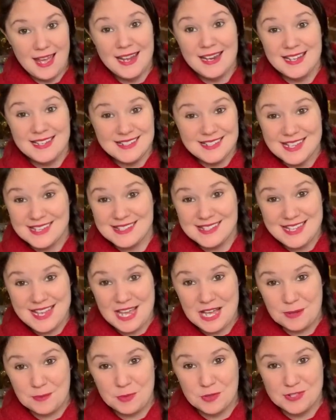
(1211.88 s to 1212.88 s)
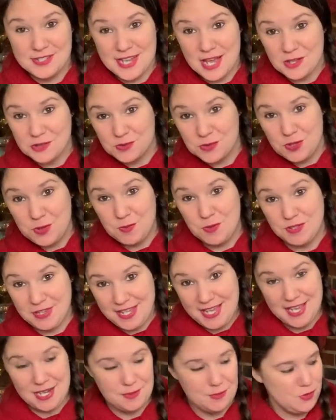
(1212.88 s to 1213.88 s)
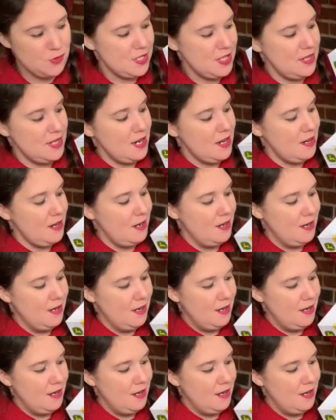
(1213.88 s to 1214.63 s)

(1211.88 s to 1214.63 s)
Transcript: And it says the animal sounds when you put the animals in there.